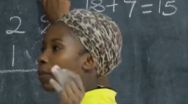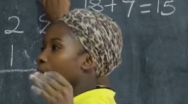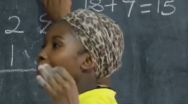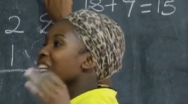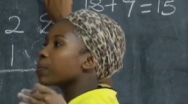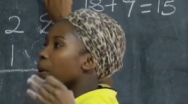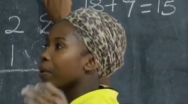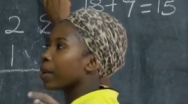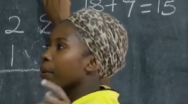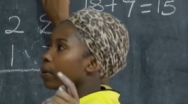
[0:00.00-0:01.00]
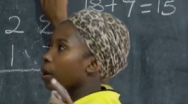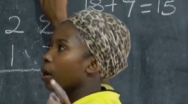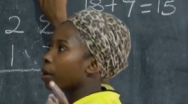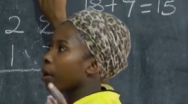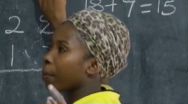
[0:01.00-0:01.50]
their maximum
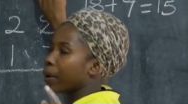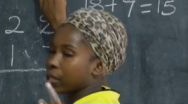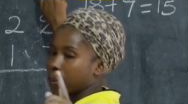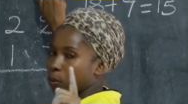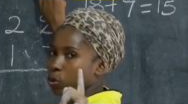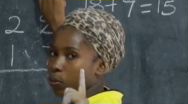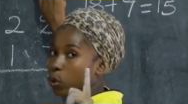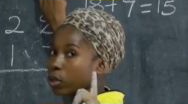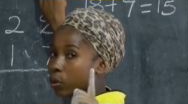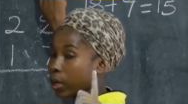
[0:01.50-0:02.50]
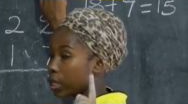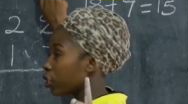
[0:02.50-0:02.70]
uh, number is supposed to be only one